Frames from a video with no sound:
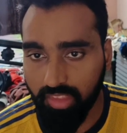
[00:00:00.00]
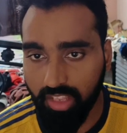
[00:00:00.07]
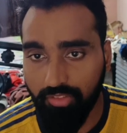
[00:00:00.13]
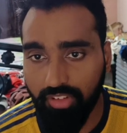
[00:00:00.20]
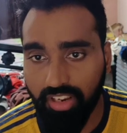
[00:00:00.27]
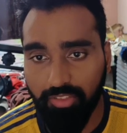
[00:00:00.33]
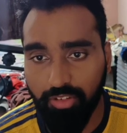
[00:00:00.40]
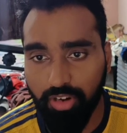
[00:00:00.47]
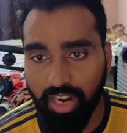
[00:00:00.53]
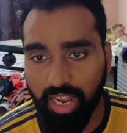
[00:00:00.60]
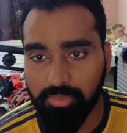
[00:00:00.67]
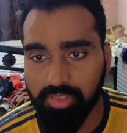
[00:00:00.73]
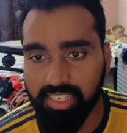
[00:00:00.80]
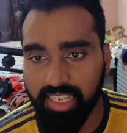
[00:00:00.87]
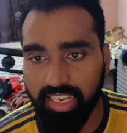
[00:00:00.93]
We love you,
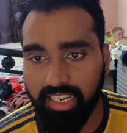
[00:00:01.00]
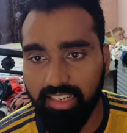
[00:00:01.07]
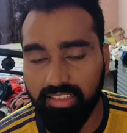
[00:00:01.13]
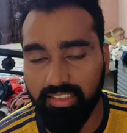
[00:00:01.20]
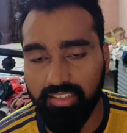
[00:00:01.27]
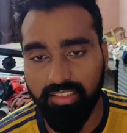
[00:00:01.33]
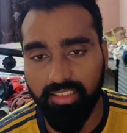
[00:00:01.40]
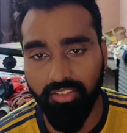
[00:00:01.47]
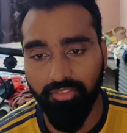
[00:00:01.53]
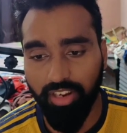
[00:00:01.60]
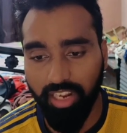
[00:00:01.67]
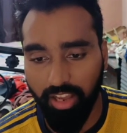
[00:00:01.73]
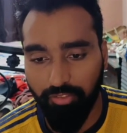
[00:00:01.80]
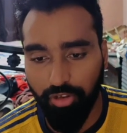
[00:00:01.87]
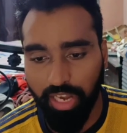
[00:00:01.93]
Ramsdale. We
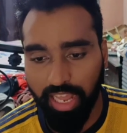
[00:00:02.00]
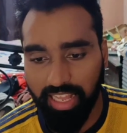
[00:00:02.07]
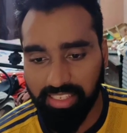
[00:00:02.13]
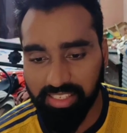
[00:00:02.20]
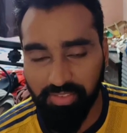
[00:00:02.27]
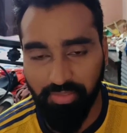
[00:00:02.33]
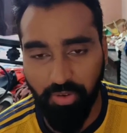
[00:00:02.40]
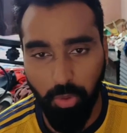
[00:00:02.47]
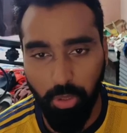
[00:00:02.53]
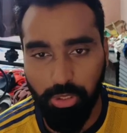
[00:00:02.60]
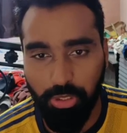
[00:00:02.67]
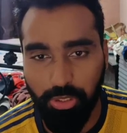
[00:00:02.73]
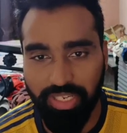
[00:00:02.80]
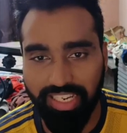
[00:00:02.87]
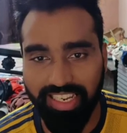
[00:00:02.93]
love you, Nelson, for what
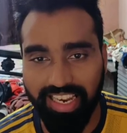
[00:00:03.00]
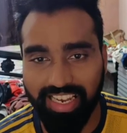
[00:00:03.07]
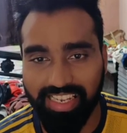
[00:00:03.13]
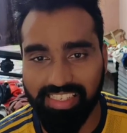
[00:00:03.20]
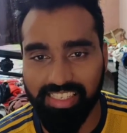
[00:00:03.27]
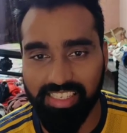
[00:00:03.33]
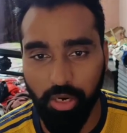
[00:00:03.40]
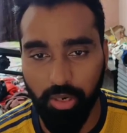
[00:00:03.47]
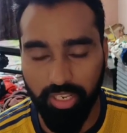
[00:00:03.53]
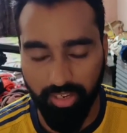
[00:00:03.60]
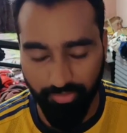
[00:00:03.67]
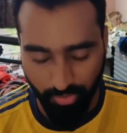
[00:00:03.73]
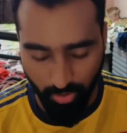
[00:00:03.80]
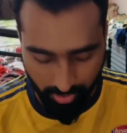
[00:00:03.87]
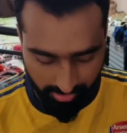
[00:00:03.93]
you did against Nottingham
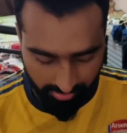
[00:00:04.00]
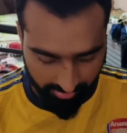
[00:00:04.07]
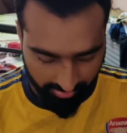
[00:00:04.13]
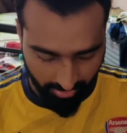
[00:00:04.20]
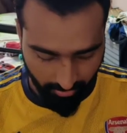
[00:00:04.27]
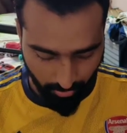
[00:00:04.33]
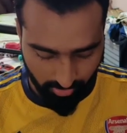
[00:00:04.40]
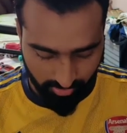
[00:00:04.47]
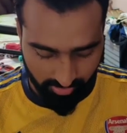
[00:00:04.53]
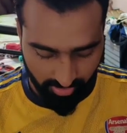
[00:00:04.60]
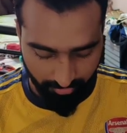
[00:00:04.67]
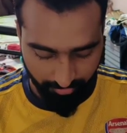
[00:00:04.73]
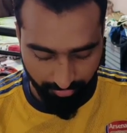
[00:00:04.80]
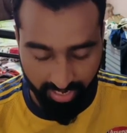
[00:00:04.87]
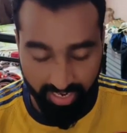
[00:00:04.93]
Forest. It was
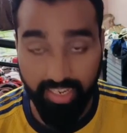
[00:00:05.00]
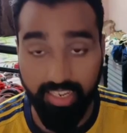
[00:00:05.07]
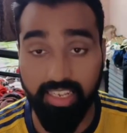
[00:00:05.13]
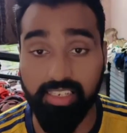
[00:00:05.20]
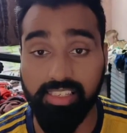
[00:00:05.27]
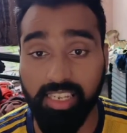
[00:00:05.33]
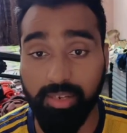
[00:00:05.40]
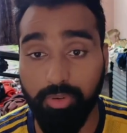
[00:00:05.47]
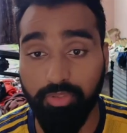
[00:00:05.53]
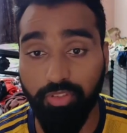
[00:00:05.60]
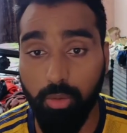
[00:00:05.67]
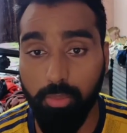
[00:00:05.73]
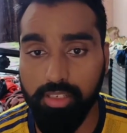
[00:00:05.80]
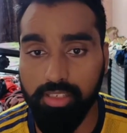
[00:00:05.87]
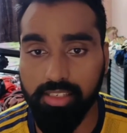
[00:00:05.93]
a fantastic
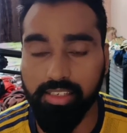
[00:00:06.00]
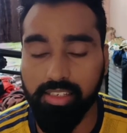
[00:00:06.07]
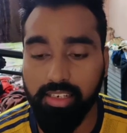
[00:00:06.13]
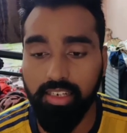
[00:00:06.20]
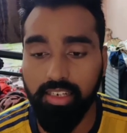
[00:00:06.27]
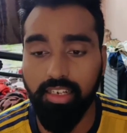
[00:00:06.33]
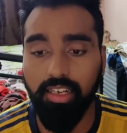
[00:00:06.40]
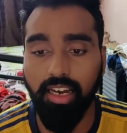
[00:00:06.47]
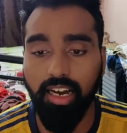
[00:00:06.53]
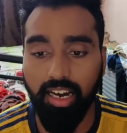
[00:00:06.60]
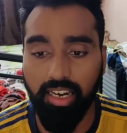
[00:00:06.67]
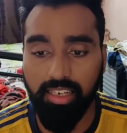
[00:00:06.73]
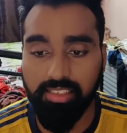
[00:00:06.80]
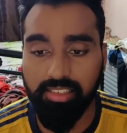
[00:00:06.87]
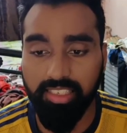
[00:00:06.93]
performance.
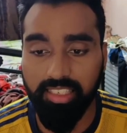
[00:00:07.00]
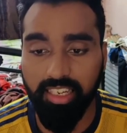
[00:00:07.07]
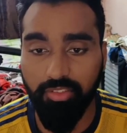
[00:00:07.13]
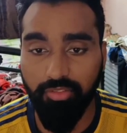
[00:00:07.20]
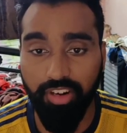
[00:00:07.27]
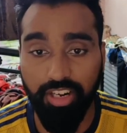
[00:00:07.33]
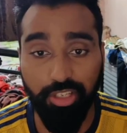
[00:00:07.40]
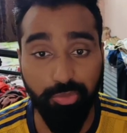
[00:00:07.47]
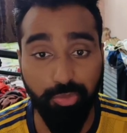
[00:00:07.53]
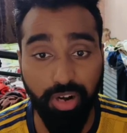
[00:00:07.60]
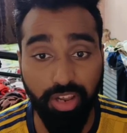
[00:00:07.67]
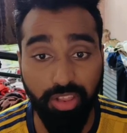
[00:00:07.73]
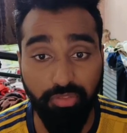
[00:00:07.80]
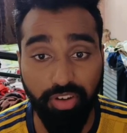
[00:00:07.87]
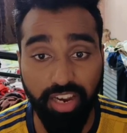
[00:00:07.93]
Arsenal needed a fresh
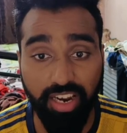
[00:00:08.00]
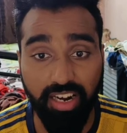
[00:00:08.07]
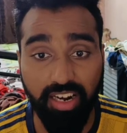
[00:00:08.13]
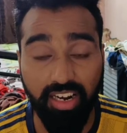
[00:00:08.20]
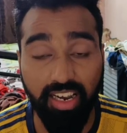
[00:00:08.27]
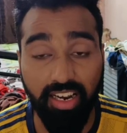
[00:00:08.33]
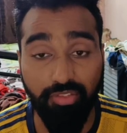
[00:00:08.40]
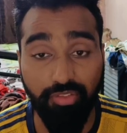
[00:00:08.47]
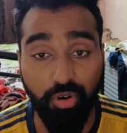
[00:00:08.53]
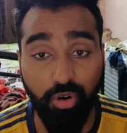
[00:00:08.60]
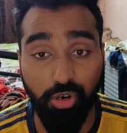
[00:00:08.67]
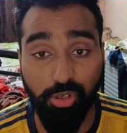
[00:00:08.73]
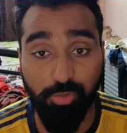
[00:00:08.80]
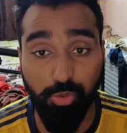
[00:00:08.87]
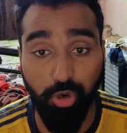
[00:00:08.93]
breath of air, and of
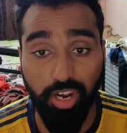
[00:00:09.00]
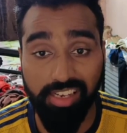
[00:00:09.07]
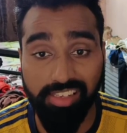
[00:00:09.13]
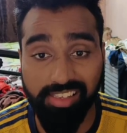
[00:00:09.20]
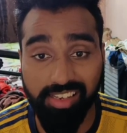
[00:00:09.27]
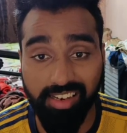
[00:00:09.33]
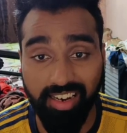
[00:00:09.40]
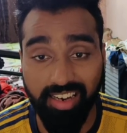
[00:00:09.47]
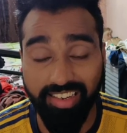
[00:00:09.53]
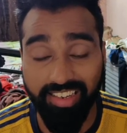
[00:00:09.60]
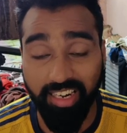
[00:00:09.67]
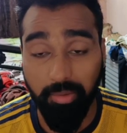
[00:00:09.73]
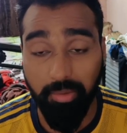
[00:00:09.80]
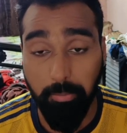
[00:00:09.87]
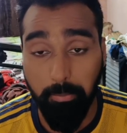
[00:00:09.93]
course, Bukayo Saka needed
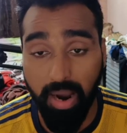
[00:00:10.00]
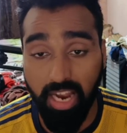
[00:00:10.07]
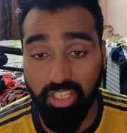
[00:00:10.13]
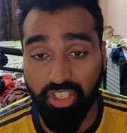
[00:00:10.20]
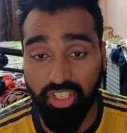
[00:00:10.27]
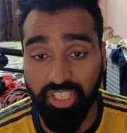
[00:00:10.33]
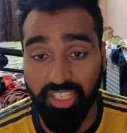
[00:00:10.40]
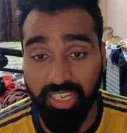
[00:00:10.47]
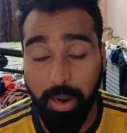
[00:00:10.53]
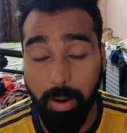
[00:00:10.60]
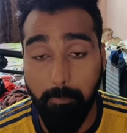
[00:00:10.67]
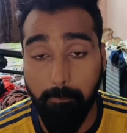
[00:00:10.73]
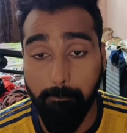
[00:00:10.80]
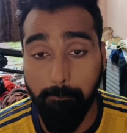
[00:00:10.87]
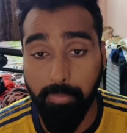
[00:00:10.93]
a much,
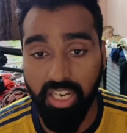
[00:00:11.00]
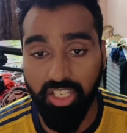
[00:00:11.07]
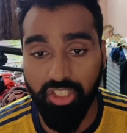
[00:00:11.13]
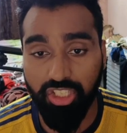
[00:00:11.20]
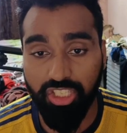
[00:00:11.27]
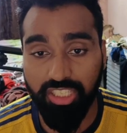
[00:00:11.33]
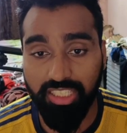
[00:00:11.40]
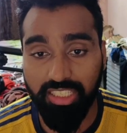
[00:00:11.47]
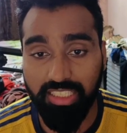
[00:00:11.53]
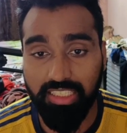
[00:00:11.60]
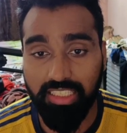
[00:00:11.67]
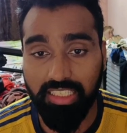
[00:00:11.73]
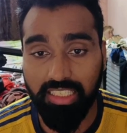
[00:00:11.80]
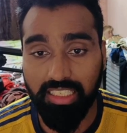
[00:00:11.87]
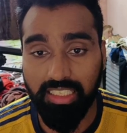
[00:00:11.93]
much
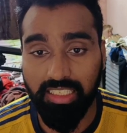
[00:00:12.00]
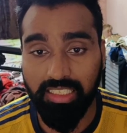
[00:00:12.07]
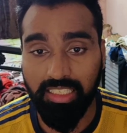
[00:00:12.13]
uh,